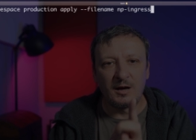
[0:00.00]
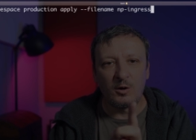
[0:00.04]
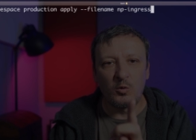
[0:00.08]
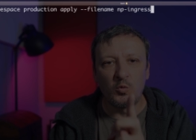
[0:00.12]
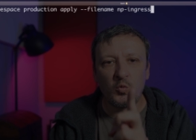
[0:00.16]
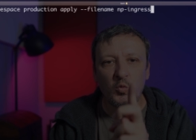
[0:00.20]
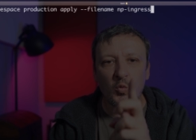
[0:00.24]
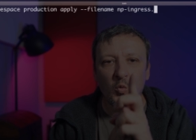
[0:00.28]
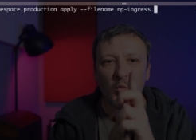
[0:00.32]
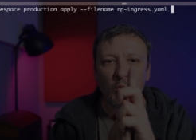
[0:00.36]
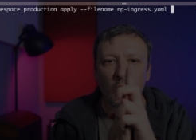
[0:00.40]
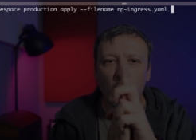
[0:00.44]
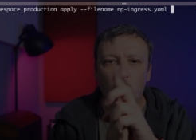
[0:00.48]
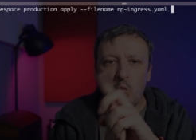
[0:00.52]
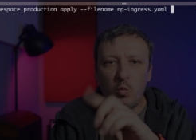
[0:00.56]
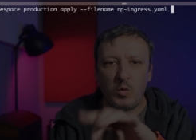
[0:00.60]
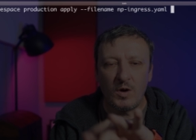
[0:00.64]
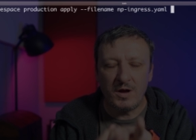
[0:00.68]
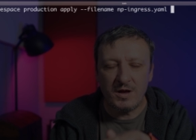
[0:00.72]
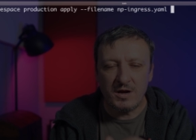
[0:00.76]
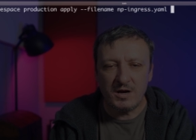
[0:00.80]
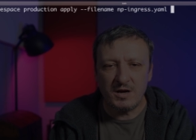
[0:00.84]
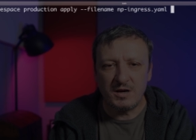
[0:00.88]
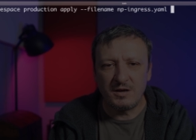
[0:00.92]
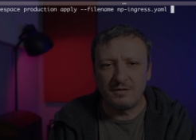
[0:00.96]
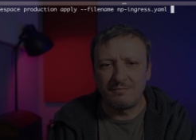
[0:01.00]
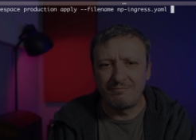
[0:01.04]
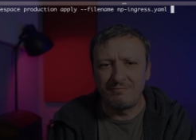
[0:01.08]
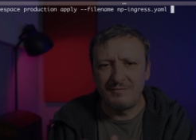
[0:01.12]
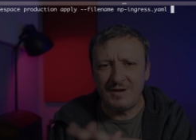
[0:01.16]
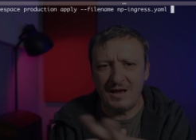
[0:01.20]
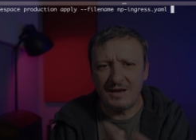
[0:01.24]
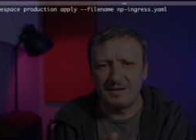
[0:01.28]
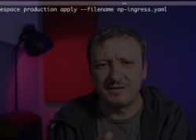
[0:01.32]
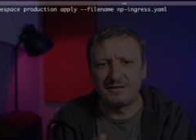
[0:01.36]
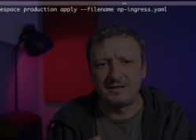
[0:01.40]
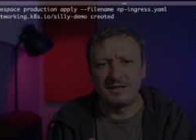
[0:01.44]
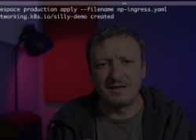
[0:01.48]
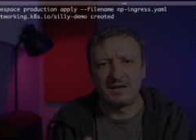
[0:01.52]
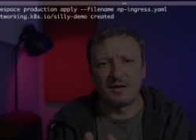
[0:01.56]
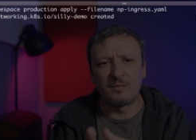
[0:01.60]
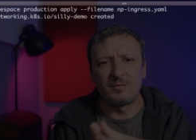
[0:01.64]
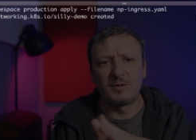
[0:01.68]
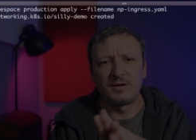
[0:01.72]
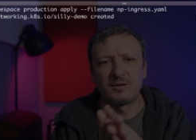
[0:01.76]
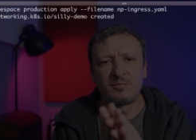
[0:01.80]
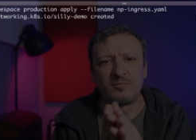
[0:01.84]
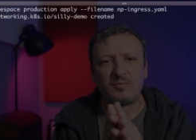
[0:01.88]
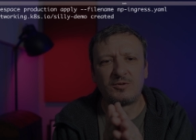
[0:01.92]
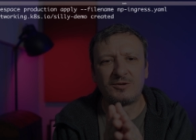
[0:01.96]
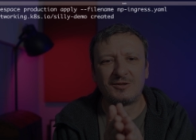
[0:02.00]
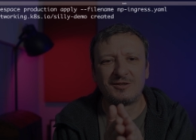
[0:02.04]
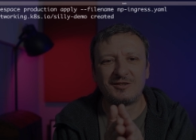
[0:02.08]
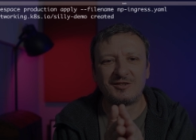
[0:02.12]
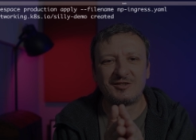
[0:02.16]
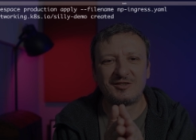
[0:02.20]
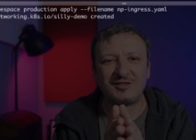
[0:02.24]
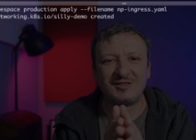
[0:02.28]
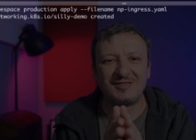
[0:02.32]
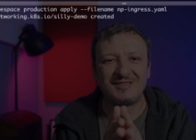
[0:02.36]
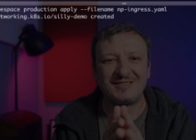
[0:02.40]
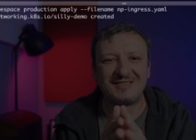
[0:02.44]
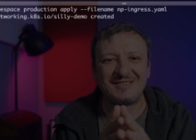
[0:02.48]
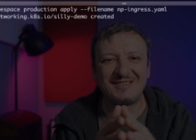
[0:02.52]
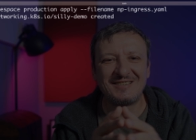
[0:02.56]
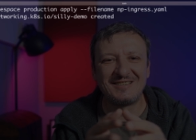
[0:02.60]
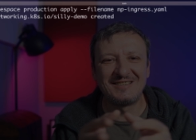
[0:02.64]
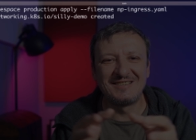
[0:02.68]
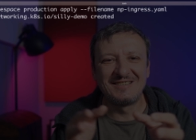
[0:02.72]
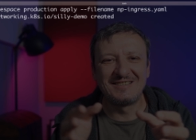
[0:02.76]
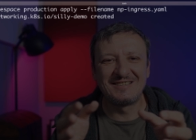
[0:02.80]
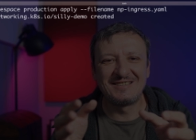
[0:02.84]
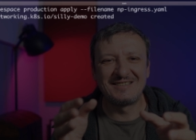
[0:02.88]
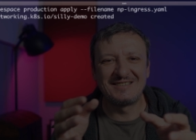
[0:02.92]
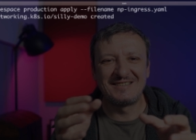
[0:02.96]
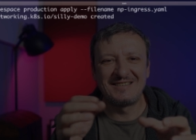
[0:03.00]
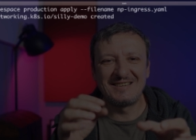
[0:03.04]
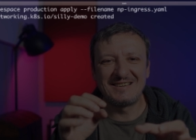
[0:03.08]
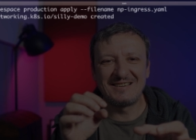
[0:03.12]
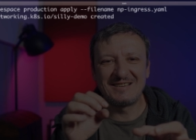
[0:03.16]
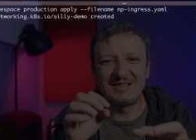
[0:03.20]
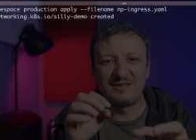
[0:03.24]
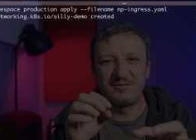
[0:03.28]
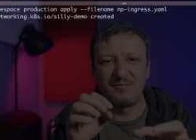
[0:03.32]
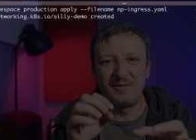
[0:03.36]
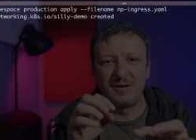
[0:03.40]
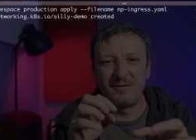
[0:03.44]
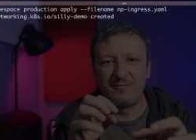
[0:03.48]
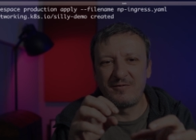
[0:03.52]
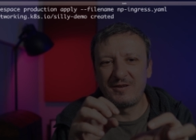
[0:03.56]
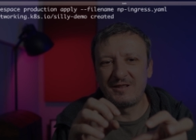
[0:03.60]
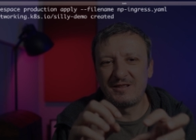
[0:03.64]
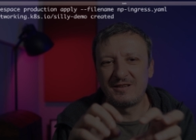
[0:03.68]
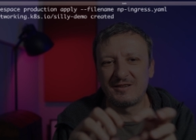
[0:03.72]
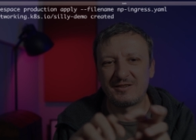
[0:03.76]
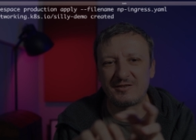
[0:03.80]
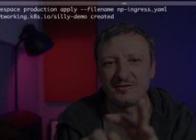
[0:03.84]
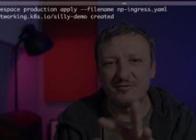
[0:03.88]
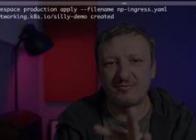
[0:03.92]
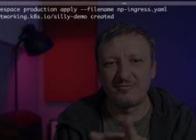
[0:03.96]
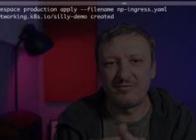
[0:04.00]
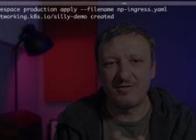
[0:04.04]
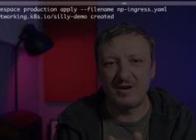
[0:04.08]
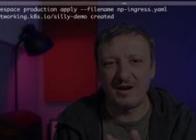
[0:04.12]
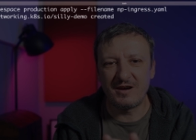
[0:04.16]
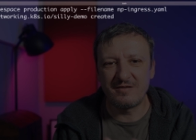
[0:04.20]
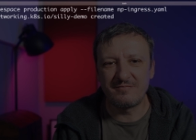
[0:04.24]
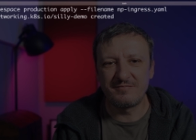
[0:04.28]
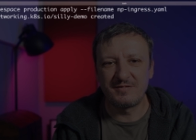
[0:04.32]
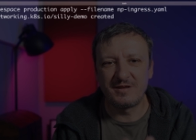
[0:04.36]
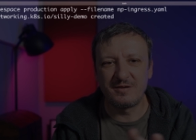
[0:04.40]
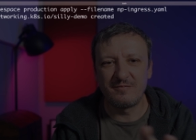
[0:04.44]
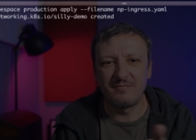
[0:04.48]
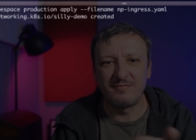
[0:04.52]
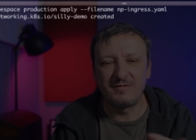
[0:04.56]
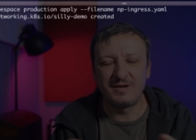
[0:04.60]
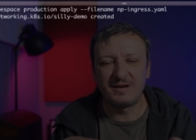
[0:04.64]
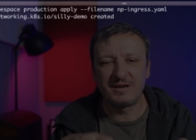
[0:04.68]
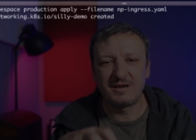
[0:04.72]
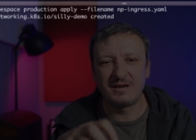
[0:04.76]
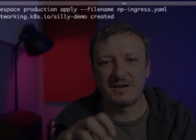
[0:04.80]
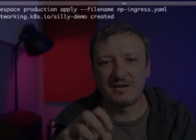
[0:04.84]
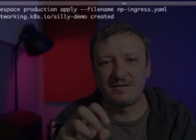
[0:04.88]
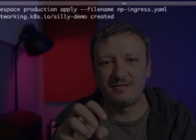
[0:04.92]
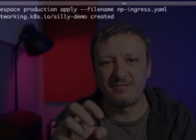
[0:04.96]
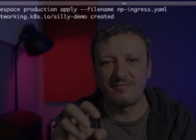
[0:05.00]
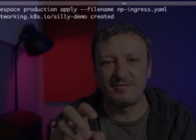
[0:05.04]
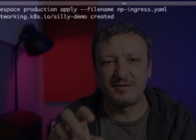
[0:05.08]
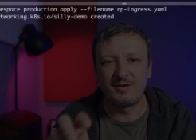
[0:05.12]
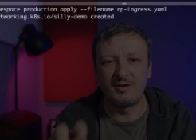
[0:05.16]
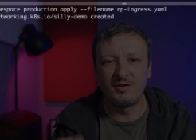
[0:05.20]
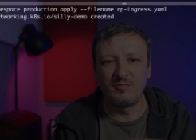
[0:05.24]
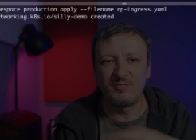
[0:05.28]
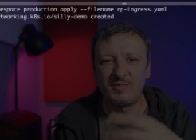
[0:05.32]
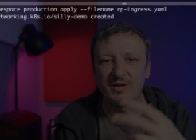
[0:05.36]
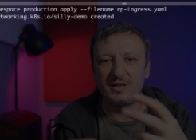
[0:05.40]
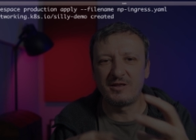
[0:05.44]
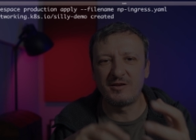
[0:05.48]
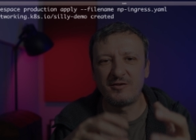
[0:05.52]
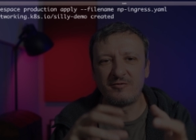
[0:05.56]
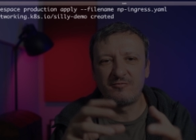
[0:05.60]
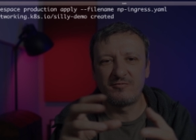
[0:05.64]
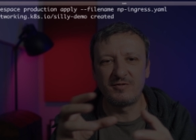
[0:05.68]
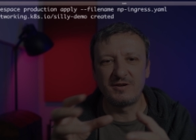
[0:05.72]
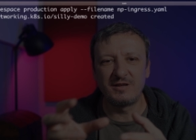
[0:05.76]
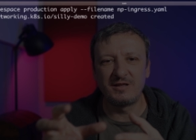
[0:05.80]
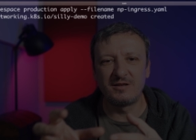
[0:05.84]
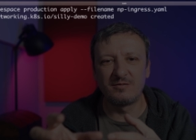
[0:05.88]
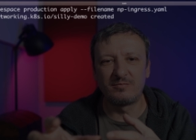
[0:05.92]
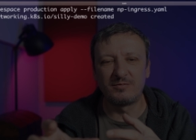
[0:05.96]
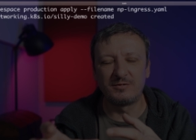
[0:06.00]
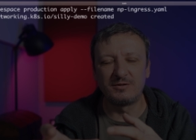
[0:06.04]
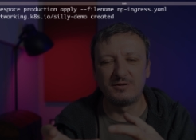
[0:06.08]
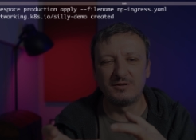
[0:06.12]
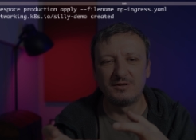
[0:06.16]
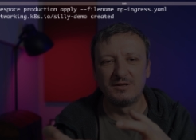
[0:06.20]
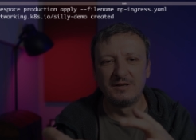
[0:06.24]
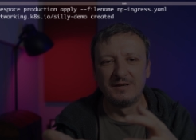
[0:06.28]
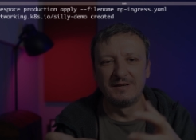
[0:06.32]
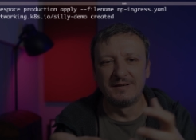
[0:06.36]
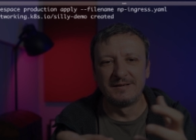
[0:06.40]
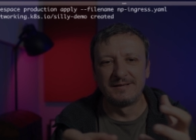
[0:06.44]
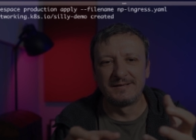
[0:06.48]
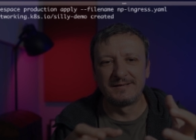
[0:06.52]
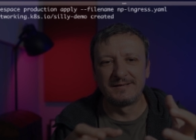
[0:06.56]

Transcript: Now, one nice thing about policies is that when we describe them, we have humanly readable